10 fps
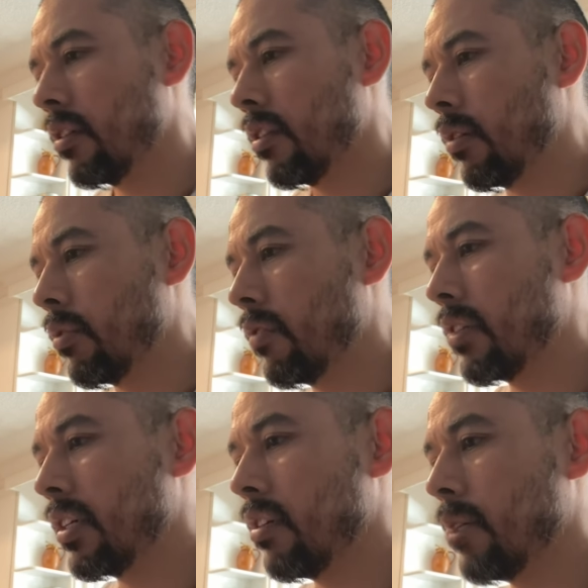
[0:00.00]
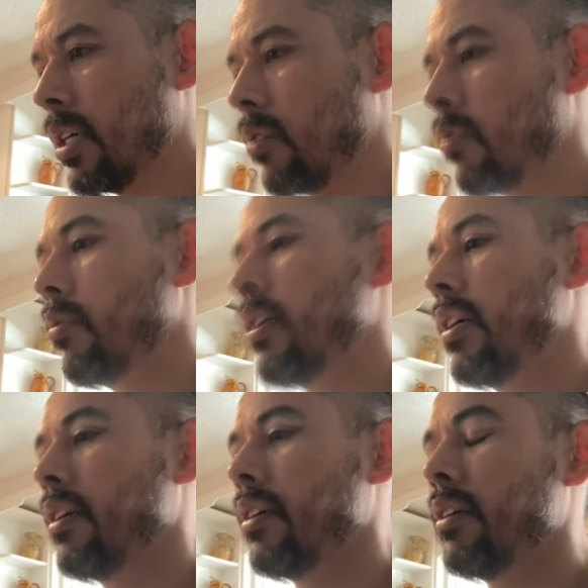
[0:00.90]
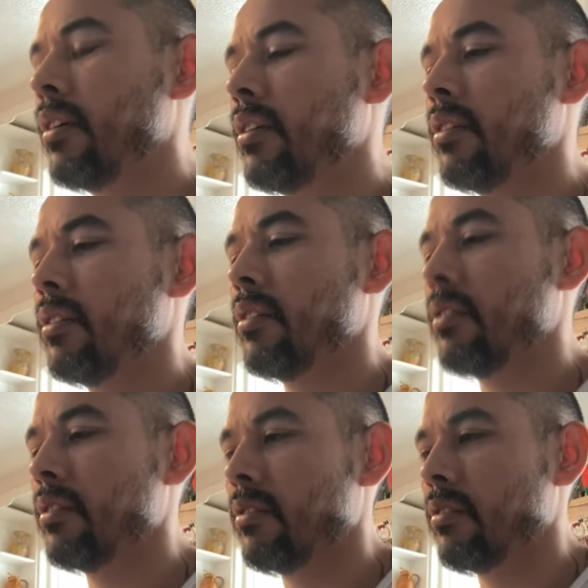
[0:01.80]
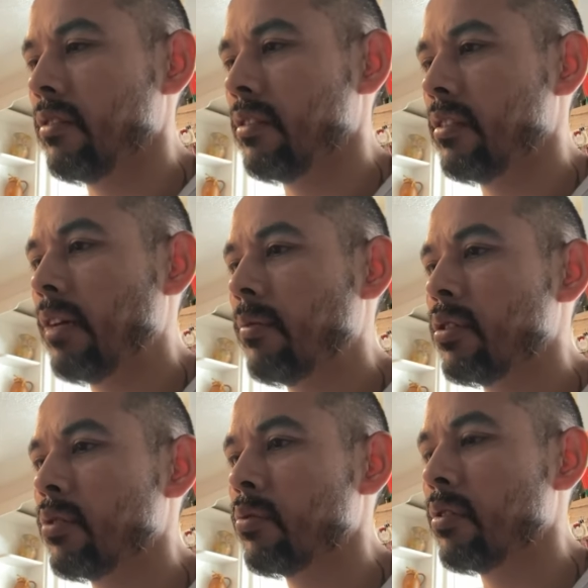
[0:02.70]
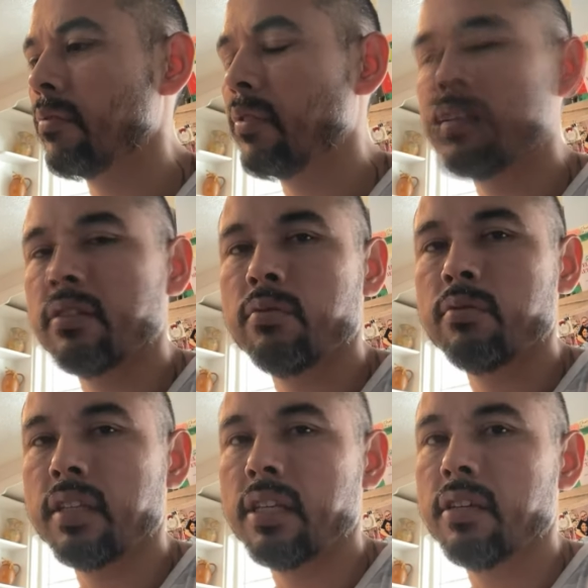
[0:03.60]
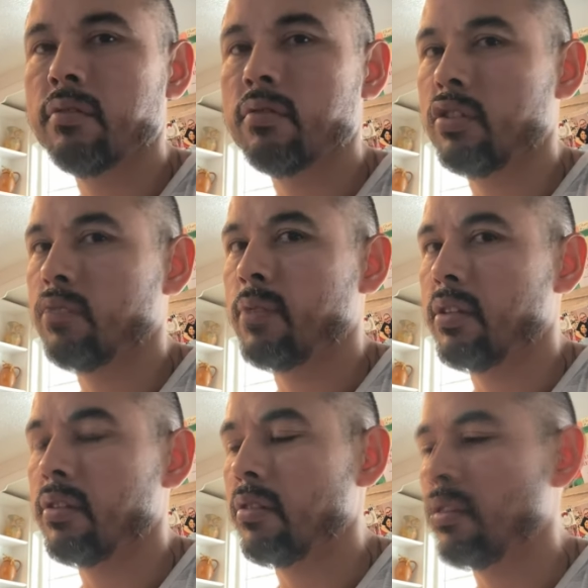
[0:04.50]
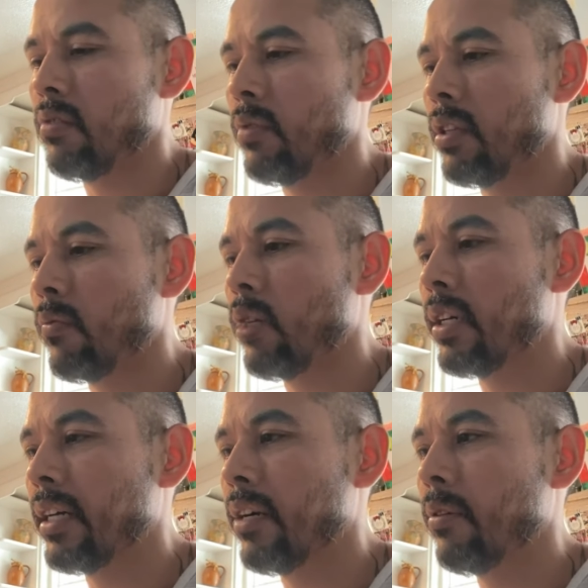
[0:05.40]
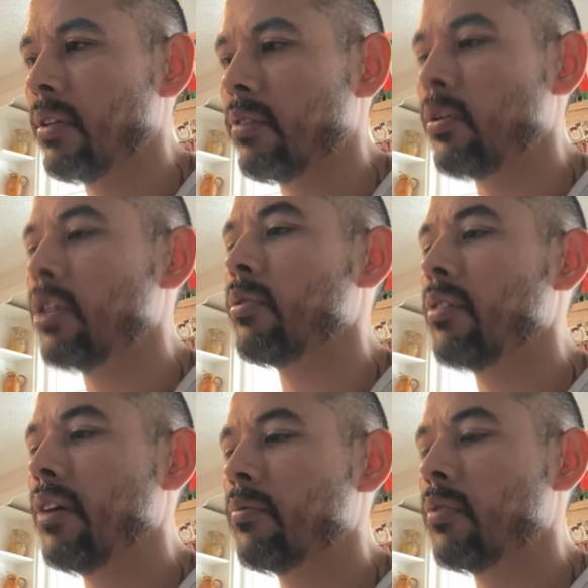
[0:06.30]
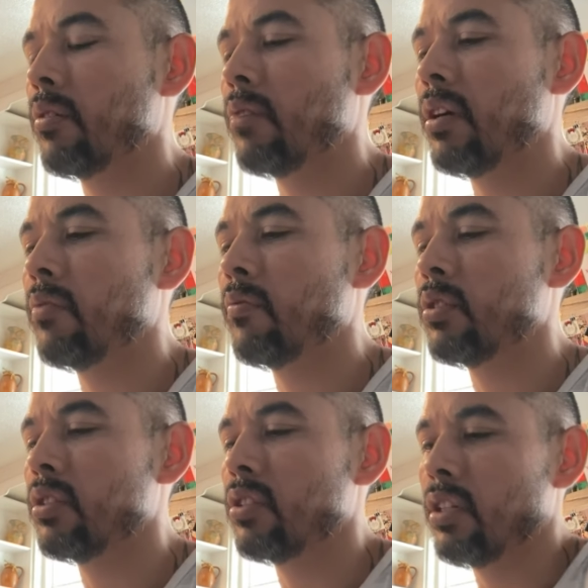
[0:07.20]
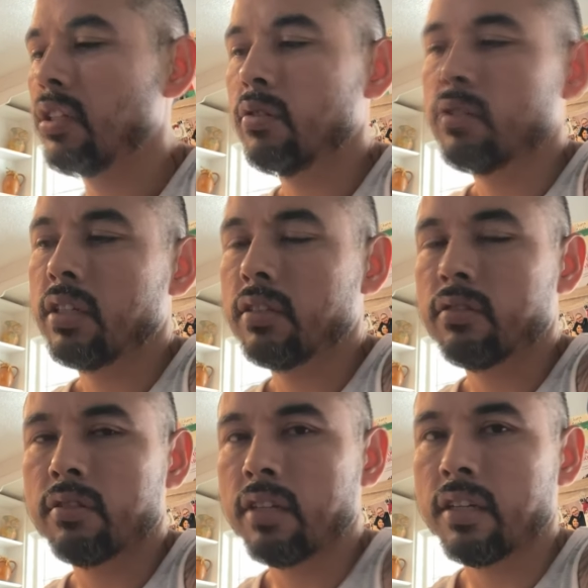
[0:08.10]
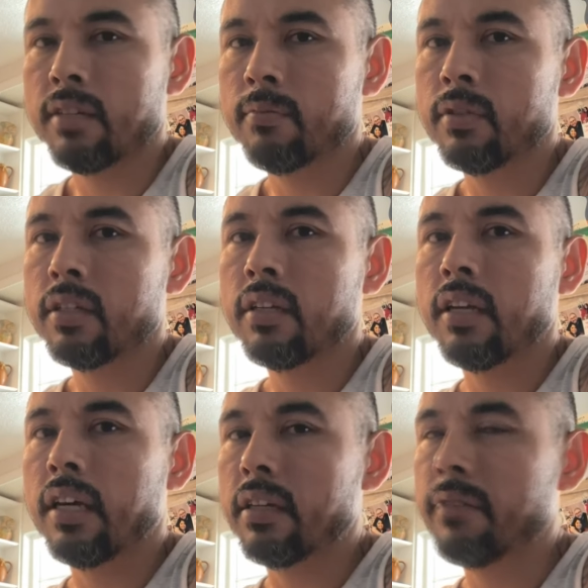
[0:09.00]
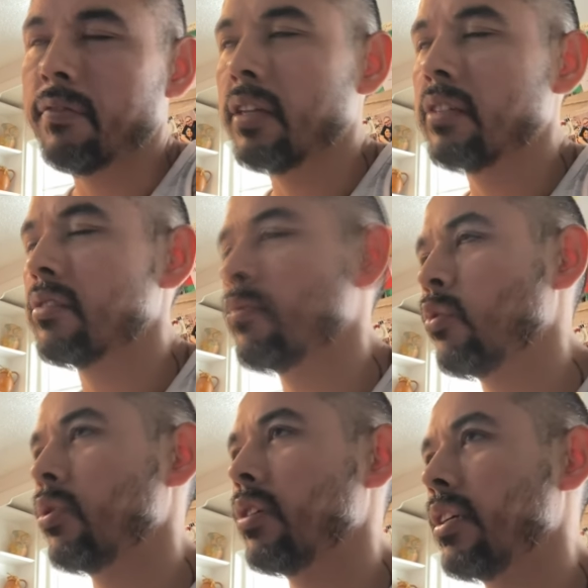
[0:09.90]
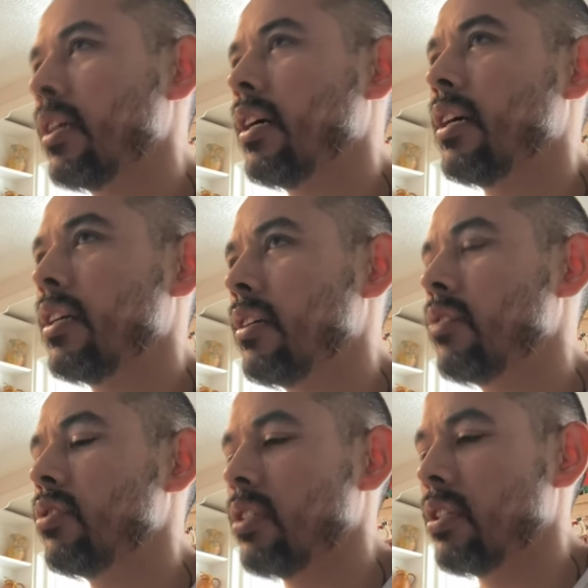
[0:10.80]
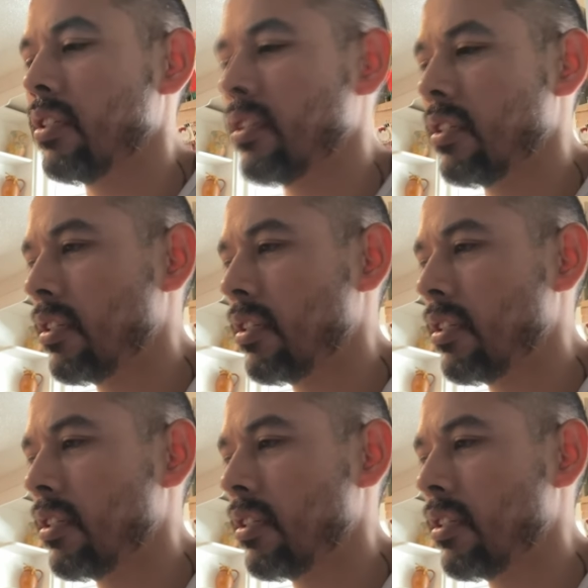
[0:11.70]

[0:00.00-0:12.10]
they would have come out and established who's the face and who's the heel, just by the way they walk out and the way you interact with the crowd. For instance, a heel takes their time and a face is more like high energy.